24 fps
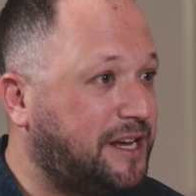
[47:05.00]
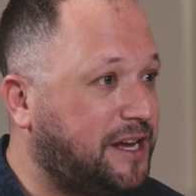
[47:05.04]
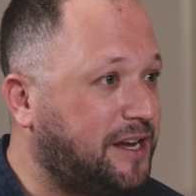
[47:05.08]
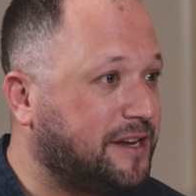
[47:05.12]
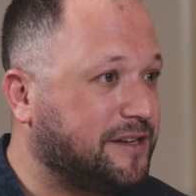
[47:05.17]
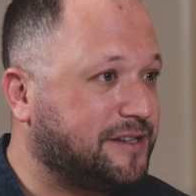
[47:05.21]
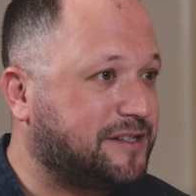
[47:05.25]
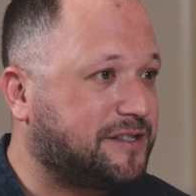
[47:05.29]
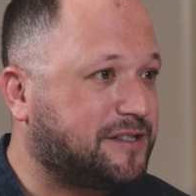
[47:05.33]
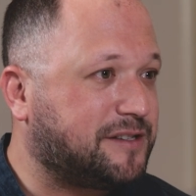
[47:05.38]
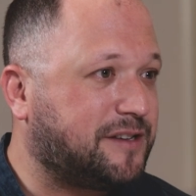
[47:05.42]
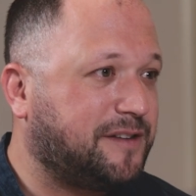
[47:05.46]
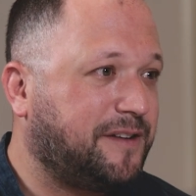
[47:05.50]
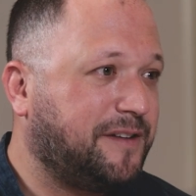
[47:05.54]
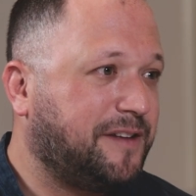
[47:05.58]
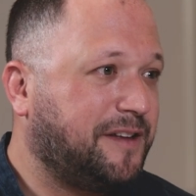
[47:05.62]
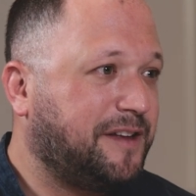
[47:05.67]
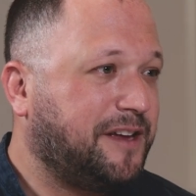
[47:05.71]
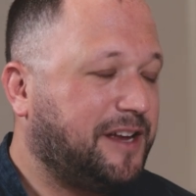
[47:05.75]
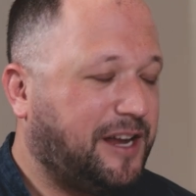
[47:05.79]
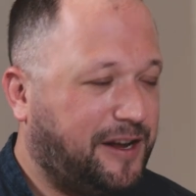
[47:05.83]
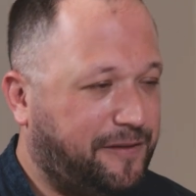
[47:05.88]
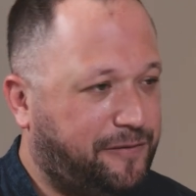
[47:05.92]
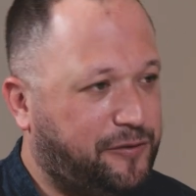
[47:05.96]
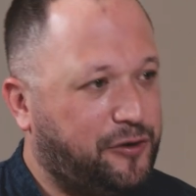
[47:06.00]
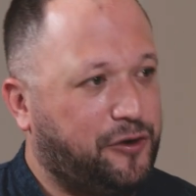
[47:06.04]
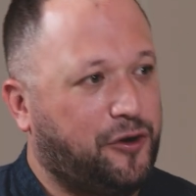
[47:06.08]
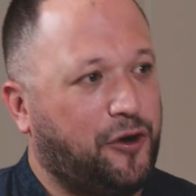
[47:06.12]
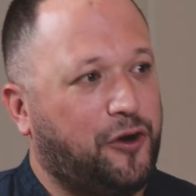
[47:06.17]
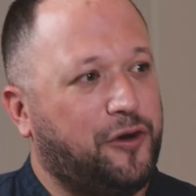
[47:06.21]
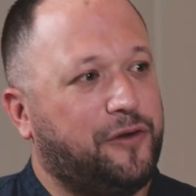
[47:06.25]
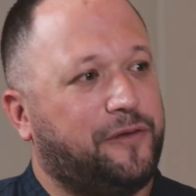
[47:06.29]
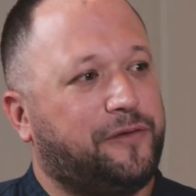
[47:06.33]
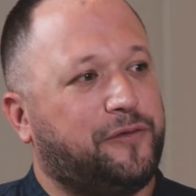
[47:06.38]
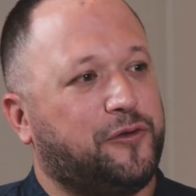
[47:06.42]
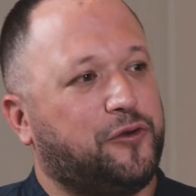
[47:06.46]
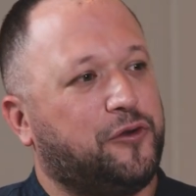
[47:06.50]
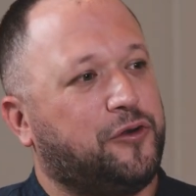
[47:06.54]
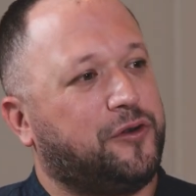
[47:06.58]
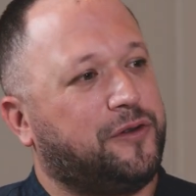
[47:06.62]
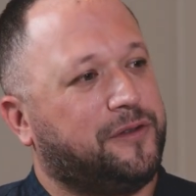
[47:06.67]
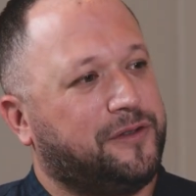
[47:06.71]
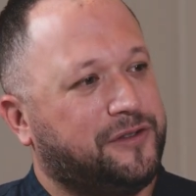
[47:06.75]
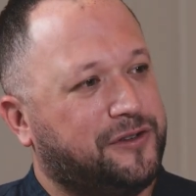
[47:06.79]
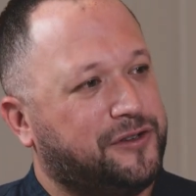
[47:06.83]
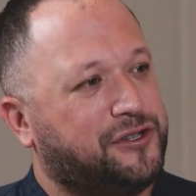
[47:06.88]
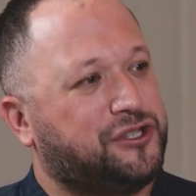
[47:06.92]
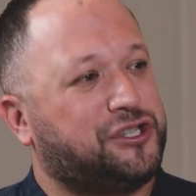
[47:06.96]
years. If you go
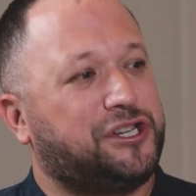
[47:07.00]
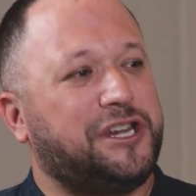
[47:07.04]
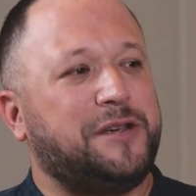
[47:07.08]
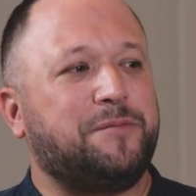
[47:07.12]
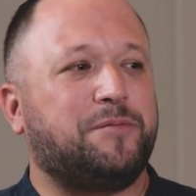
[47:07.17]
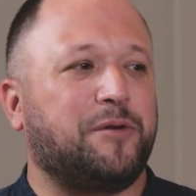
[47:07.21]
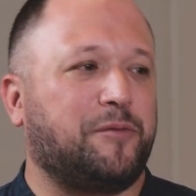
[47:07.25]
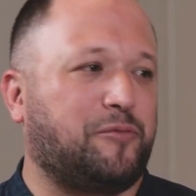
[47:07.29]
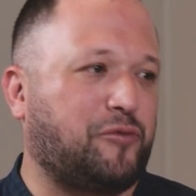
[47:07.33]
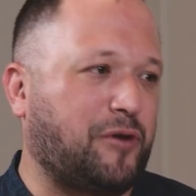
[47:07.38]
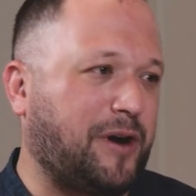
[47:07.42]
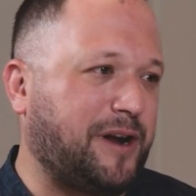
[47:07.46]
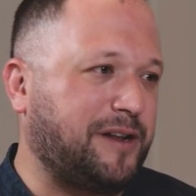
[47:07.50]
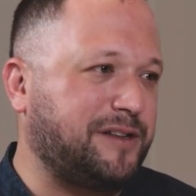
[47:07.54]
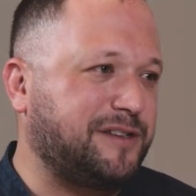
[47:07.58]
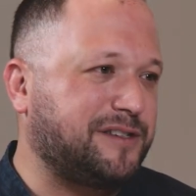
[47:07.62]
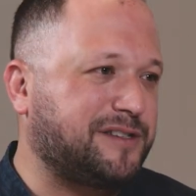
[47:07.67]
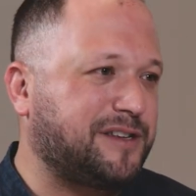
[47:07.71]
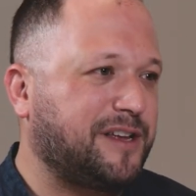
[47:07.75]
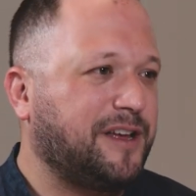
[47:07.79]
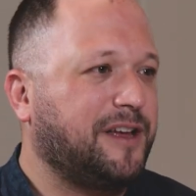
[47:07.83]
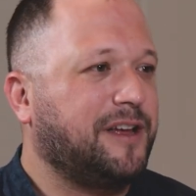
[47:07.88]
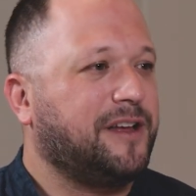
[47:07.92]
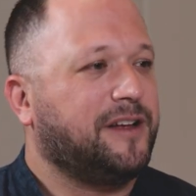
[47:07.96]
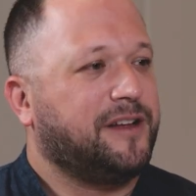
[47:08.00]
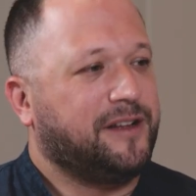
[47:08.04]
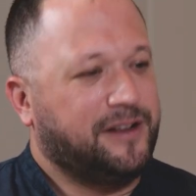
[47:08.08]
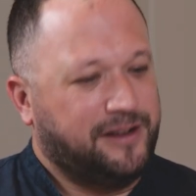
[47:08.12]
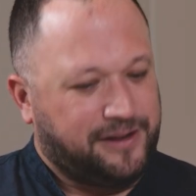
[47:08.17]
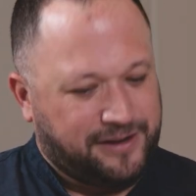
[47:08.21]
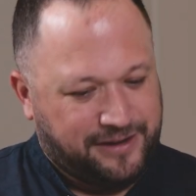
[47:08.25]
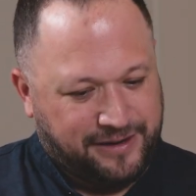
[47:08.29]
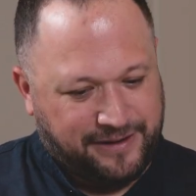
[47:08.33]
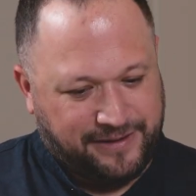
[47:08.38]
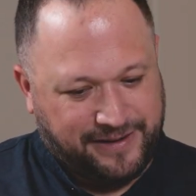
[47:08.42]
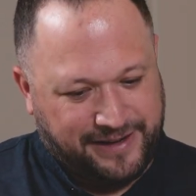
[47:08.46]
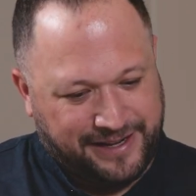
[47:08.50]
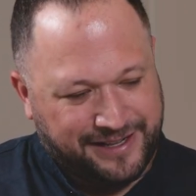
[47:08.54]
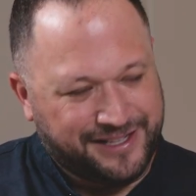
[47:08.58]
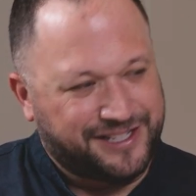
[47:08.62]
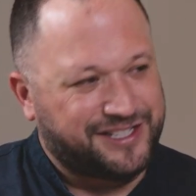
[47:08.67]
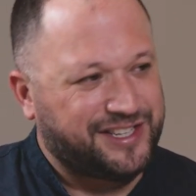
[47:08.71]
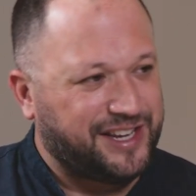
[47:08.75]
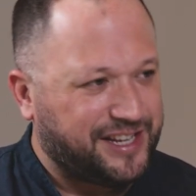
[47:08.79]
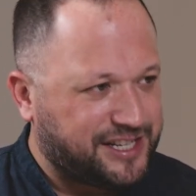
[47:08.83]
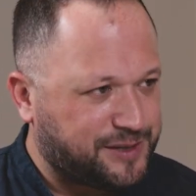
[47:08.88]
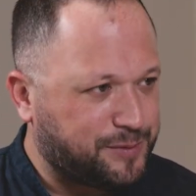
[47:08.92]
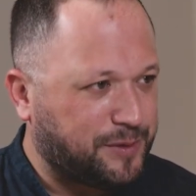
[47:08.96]
for cheaper brands, in
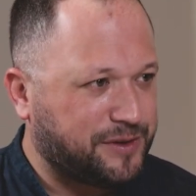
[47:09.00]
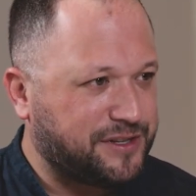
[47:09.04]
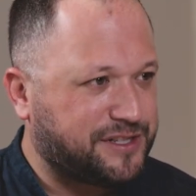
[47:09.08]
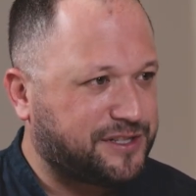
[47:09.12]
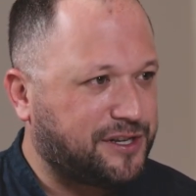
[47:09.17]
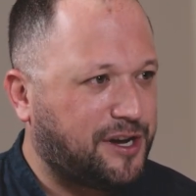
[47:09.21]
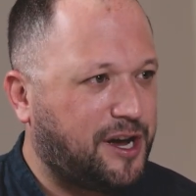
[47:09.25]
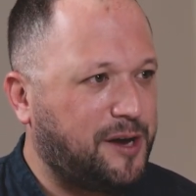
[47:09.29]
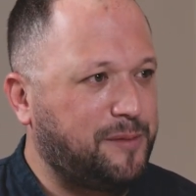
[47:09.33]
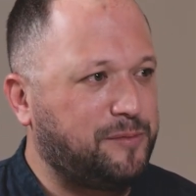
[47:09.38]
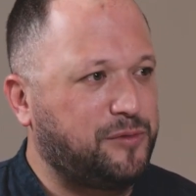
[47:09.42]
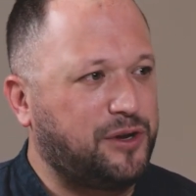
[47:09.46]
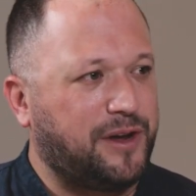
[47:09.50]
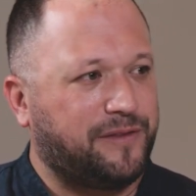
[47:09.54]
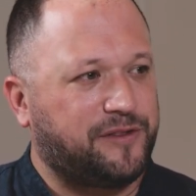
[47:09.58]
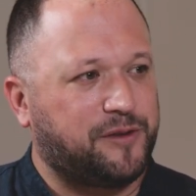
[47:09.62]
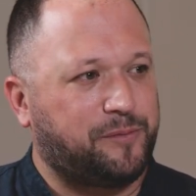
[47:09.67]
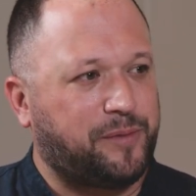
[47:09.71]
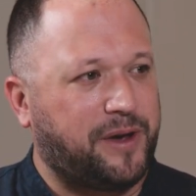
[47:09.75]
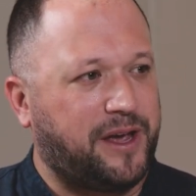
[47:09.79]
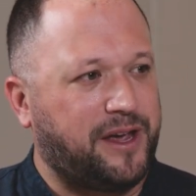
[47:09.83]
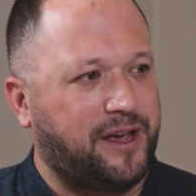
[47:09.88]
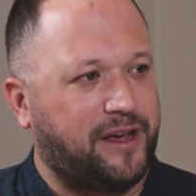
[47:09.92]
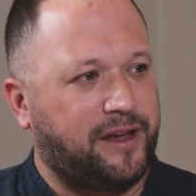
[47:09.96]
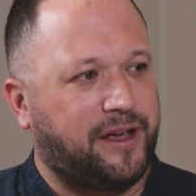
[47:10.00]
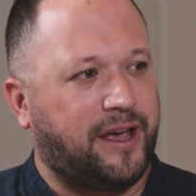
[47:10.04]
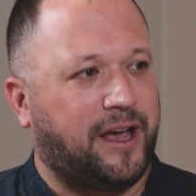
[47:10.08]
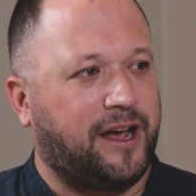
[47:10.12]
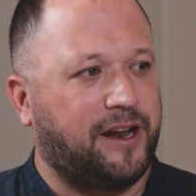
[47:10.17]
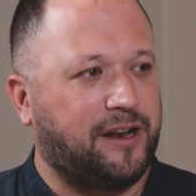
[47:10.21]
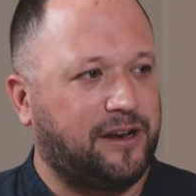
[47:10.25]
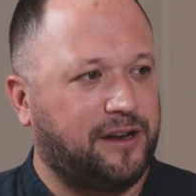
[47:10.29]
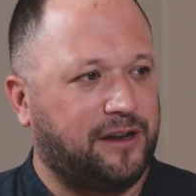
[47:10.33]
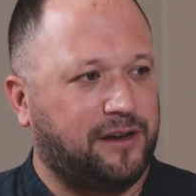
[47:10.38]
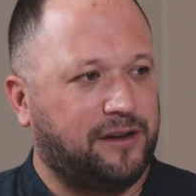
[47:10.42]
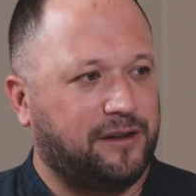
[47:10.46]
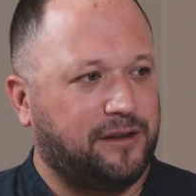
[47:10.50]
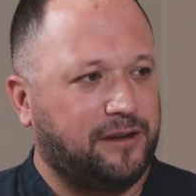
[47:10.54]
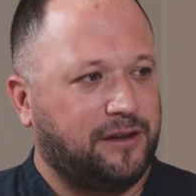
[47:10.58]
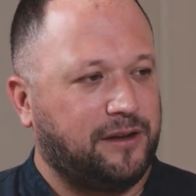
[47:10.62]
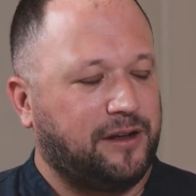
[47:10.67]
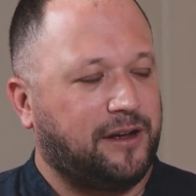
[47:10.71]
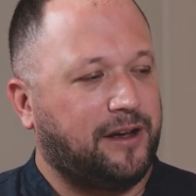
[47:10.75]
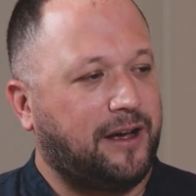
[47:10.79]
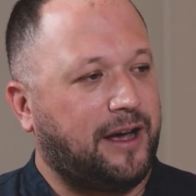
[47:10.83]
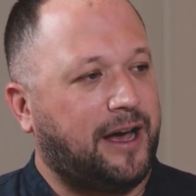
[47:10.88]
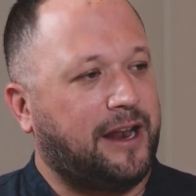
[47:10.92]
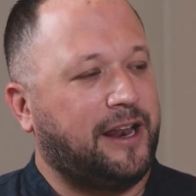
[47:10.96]
6 months' time, you have to pay again
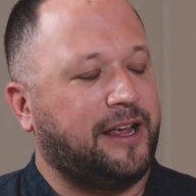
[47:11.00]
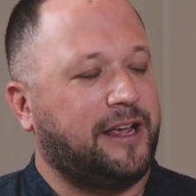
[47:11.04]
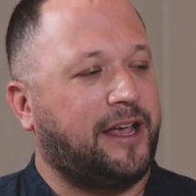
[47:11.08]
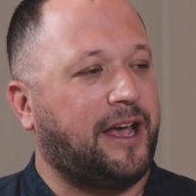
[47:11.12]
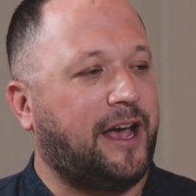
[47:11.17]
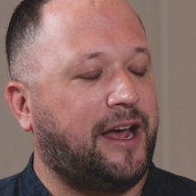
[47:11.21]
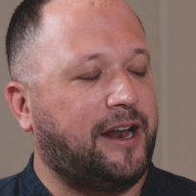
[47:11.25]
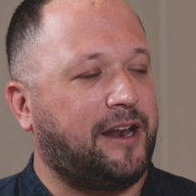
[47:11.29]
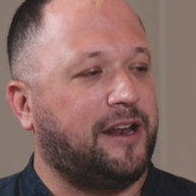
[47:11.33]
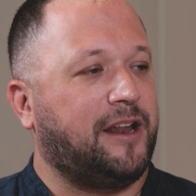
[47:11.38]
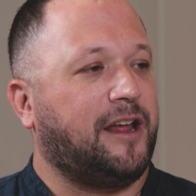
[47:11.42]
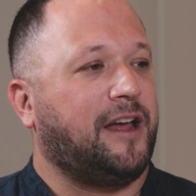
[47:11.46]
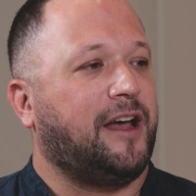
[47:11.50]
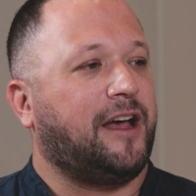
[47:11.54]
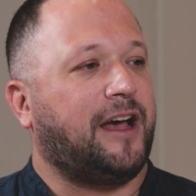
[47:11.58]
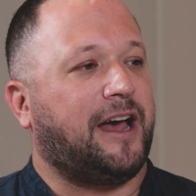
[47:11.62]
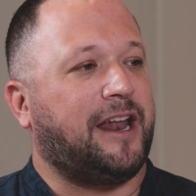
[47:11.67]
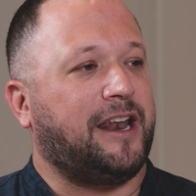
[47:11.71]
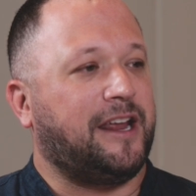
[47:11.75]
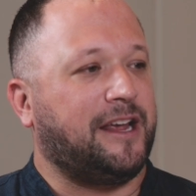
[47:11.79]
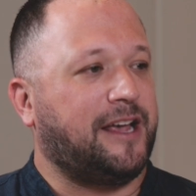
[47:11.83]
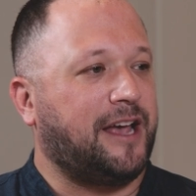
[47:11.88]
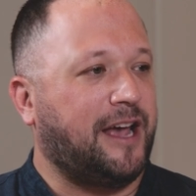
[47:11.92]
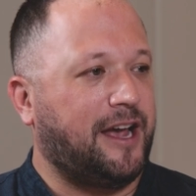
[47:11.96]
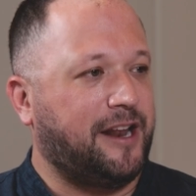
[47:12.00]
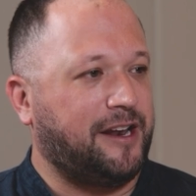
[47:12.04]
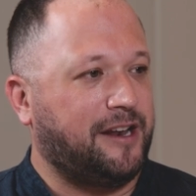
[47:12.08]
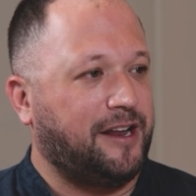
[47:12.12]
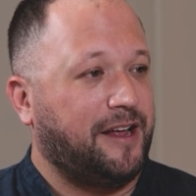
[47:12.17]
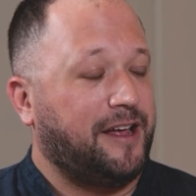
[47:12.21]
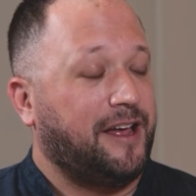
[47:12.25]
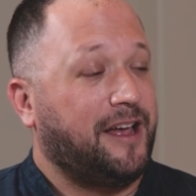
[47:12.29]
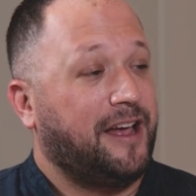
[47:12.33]
and again and again.